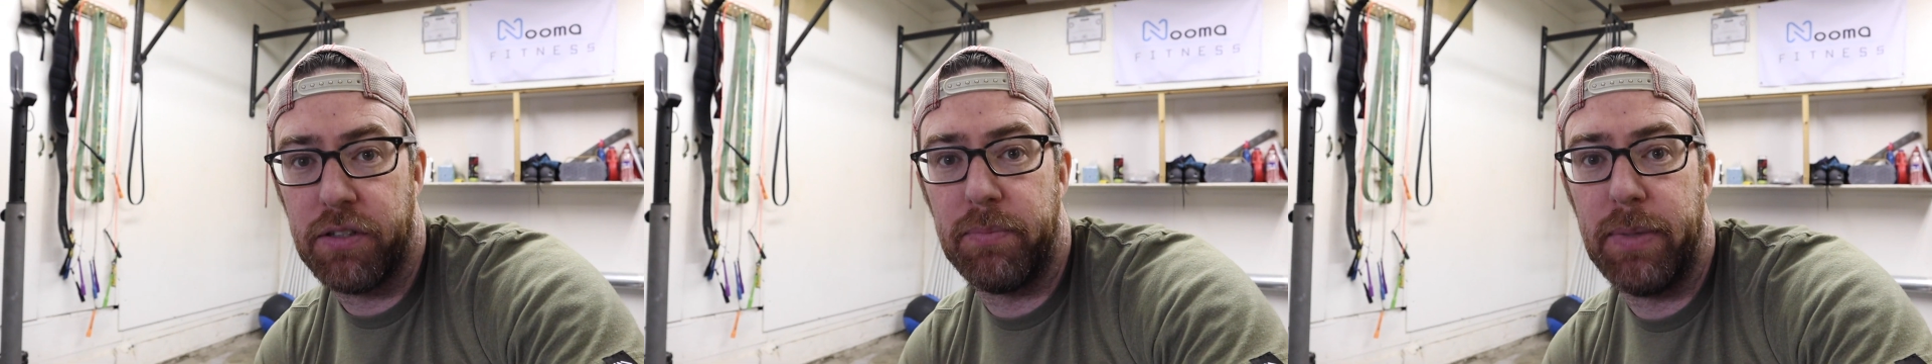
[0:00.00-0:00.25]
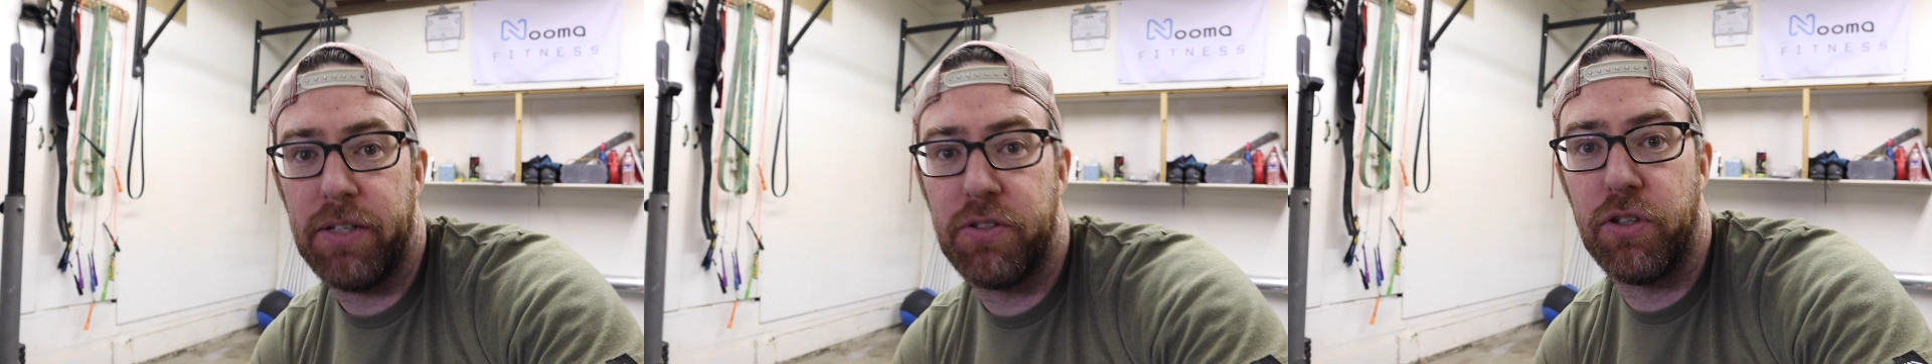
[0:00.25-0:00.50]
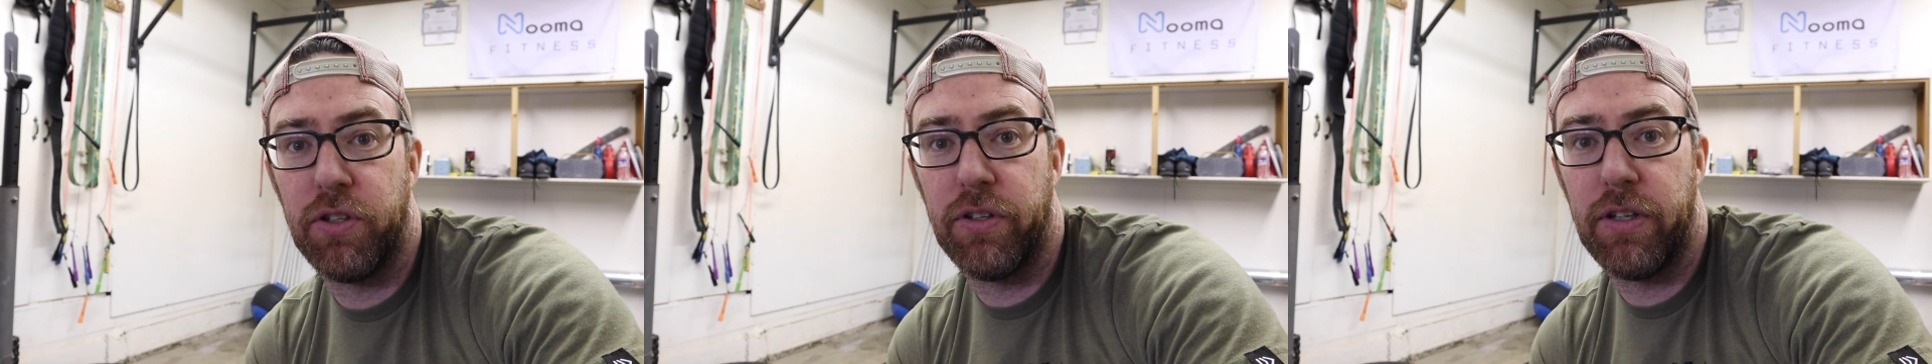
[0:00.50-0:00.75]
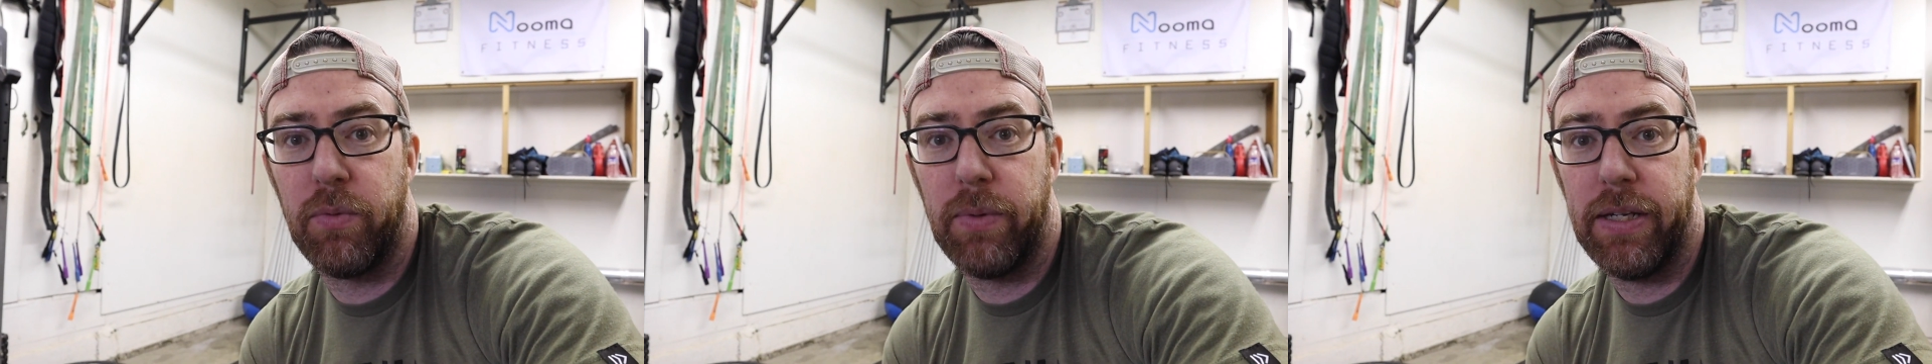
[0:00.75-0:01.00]
to make sure
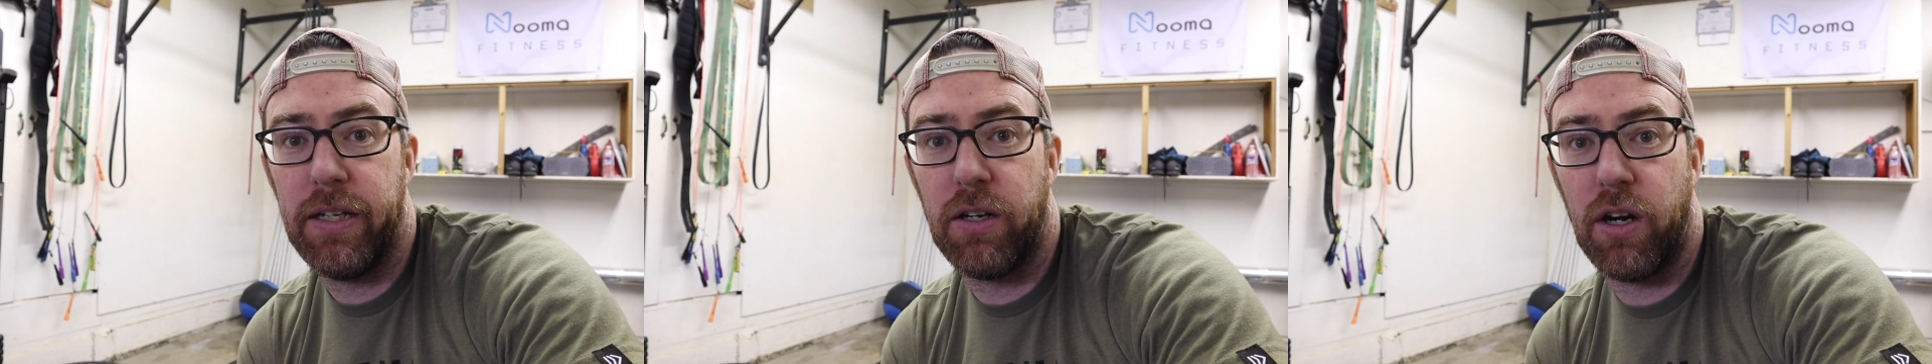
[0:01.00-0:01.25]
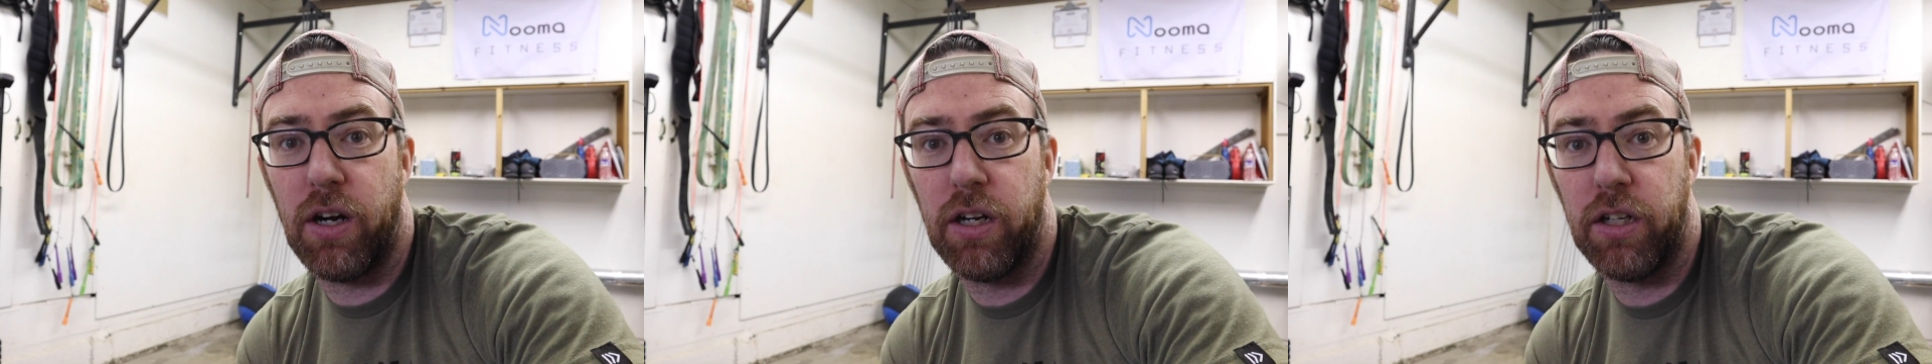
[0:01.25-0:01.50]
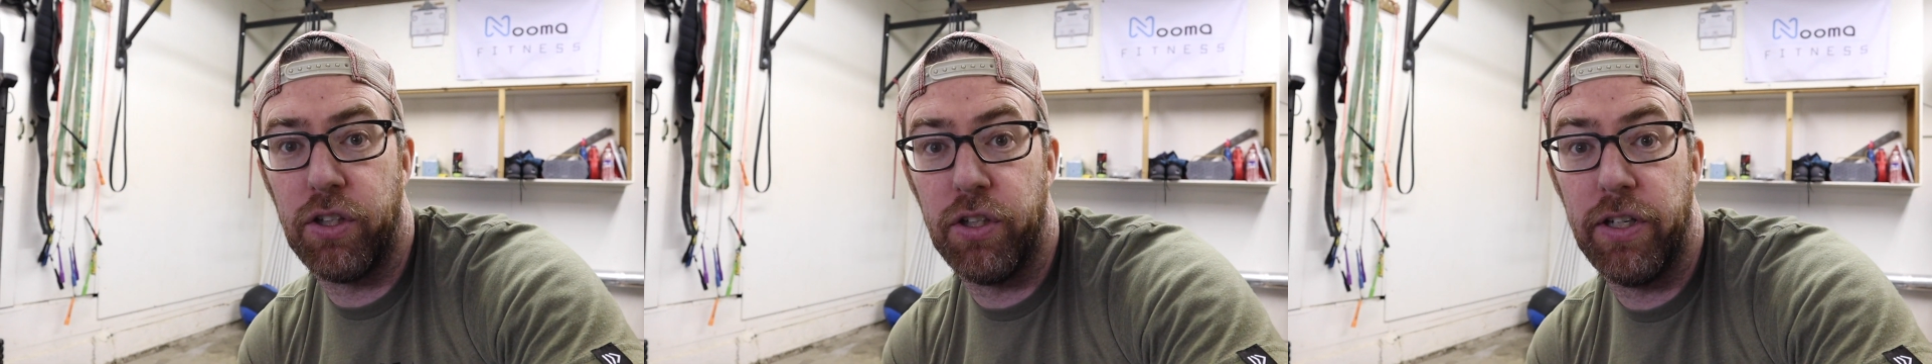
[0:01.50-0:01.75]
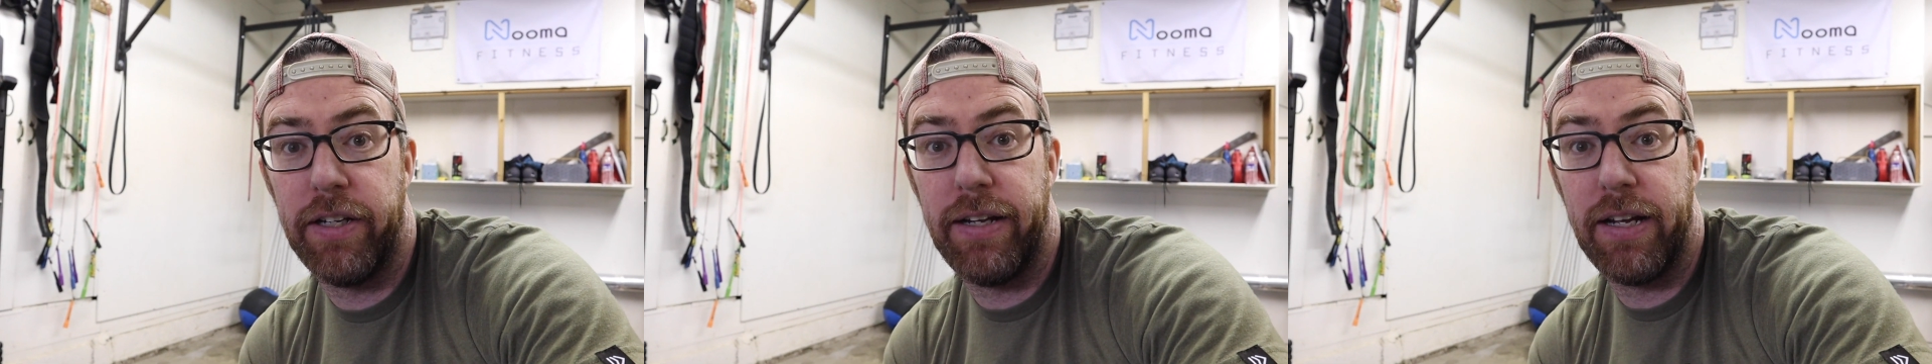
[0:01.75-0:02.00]
that we are
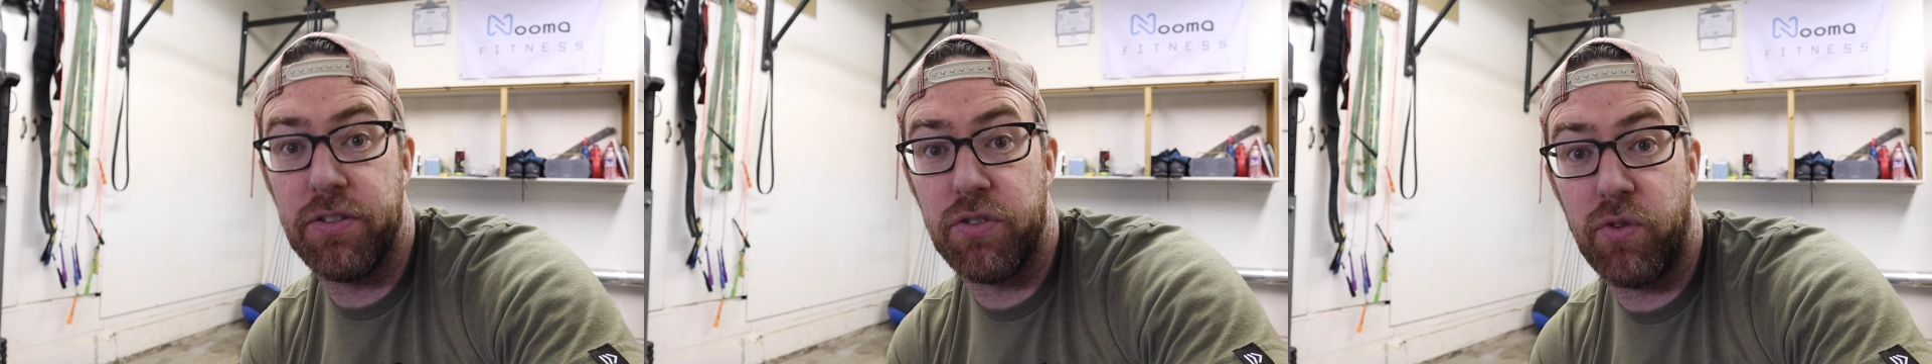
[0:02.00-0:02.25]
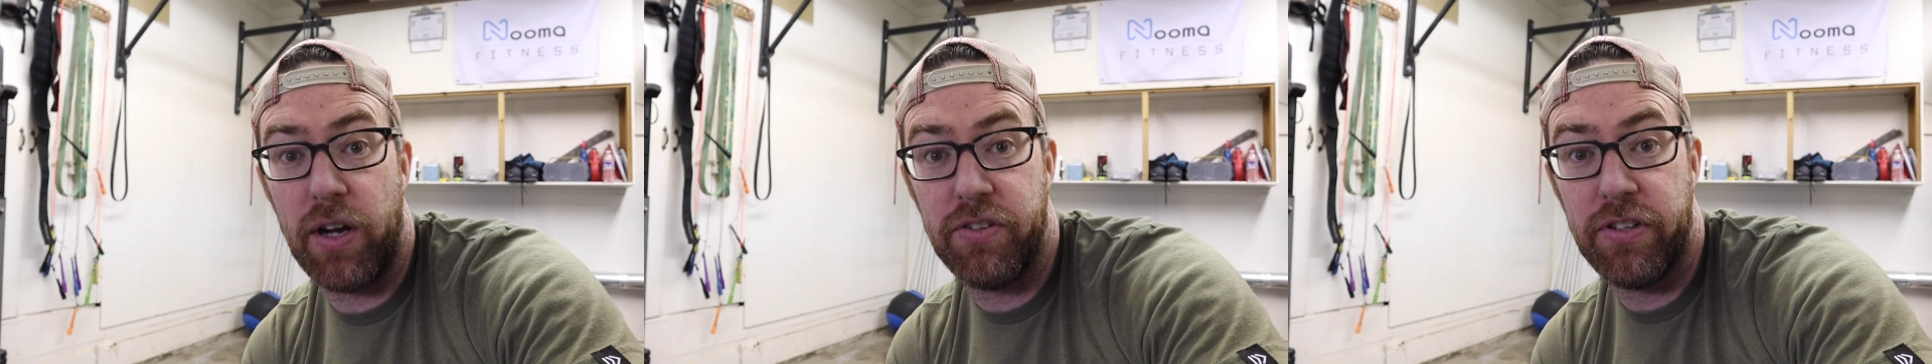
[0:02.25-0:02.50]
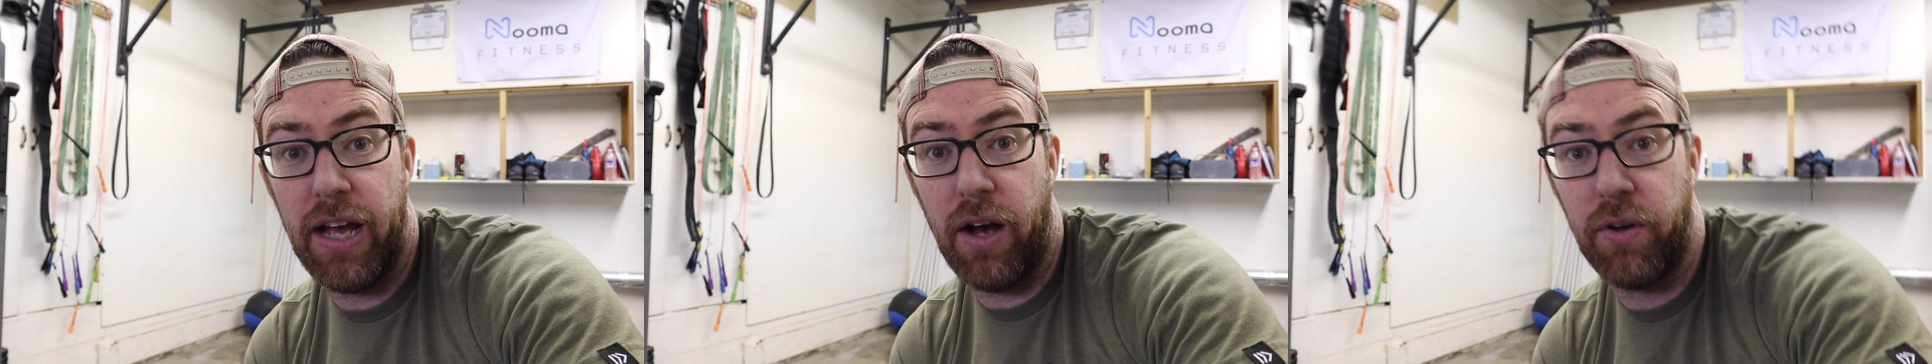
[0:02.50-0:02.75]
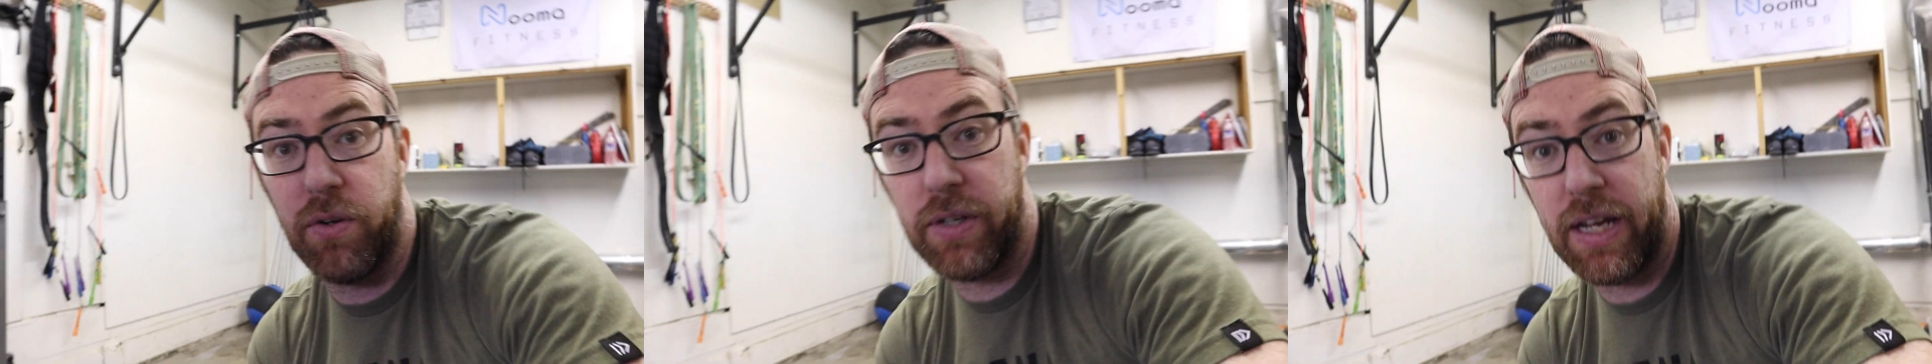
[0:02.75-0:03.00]
good and stretched
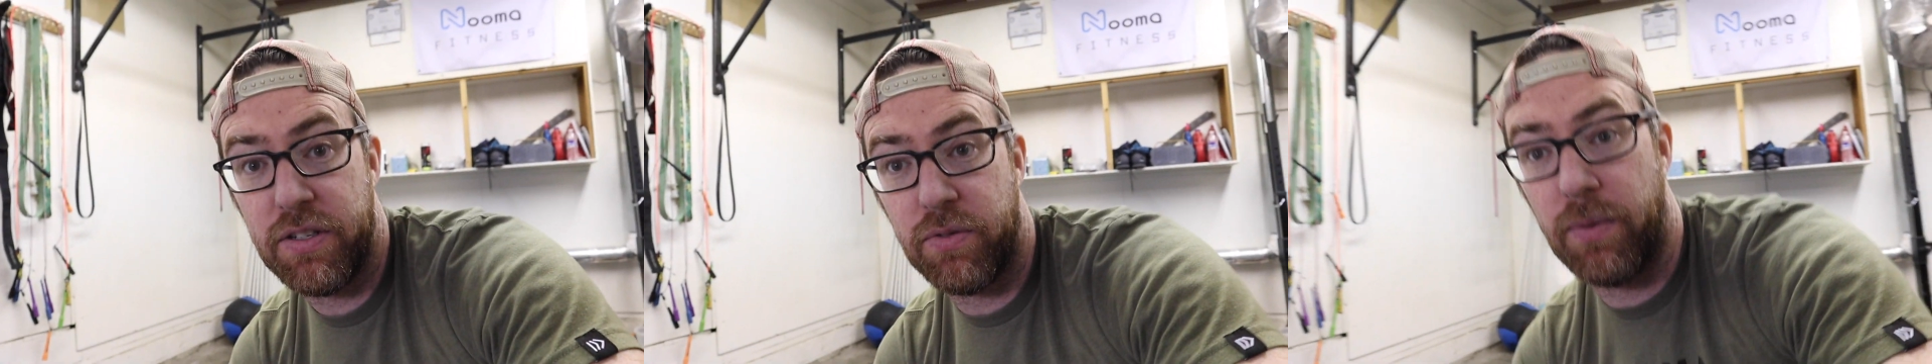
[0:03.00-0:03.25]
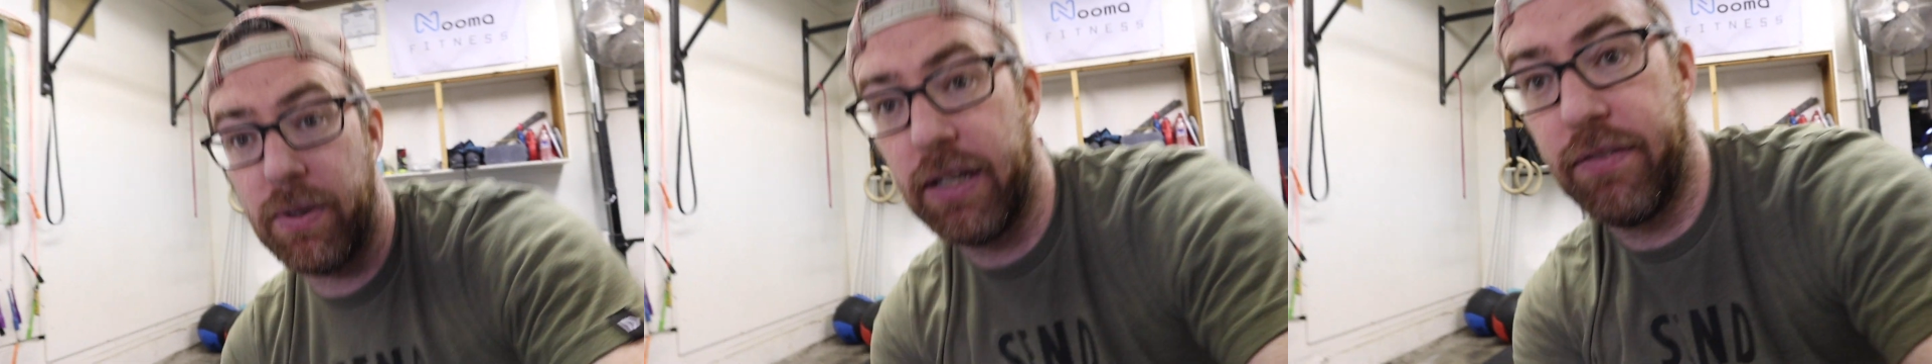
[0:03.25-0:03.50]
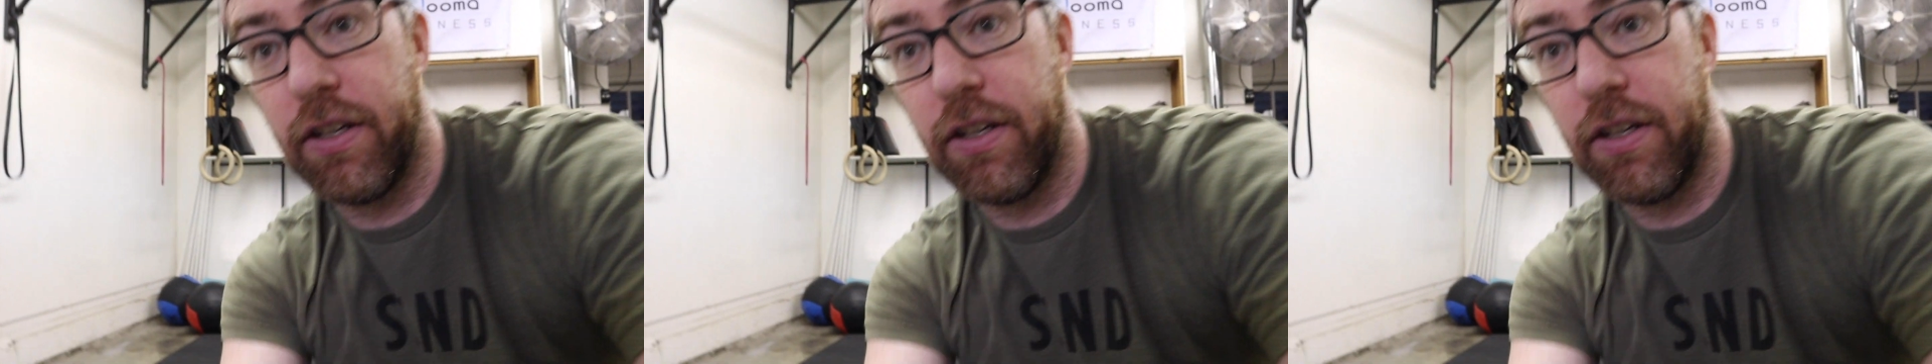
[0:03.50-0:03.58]
out. Okay, so I want to give